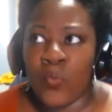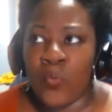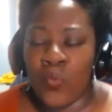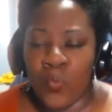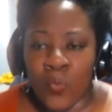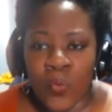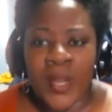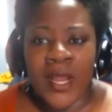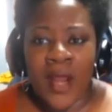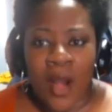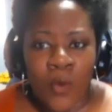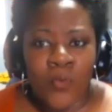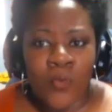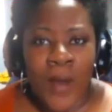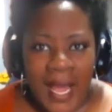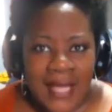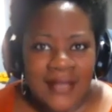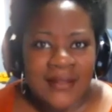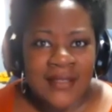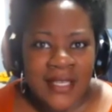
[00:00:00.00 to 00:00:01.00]
we are
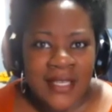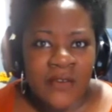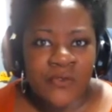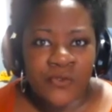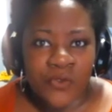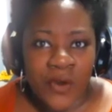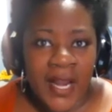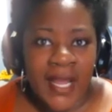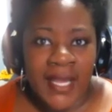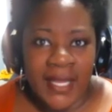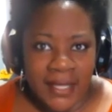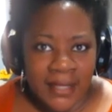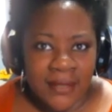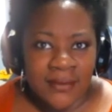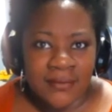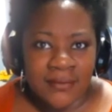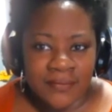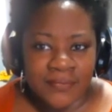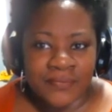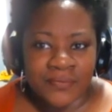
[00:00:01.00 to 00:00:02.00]
rightly afraid,
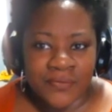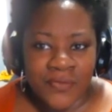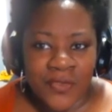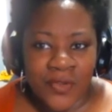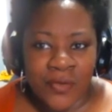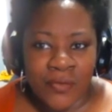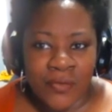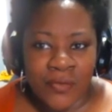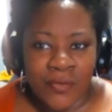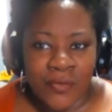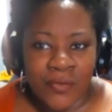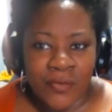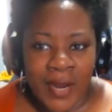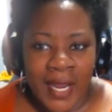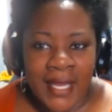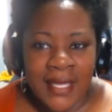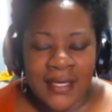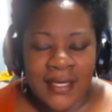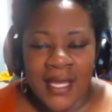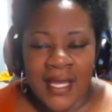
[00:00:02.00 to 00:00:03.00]

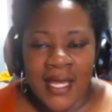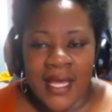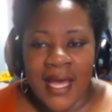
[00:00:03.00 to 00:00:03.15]
right?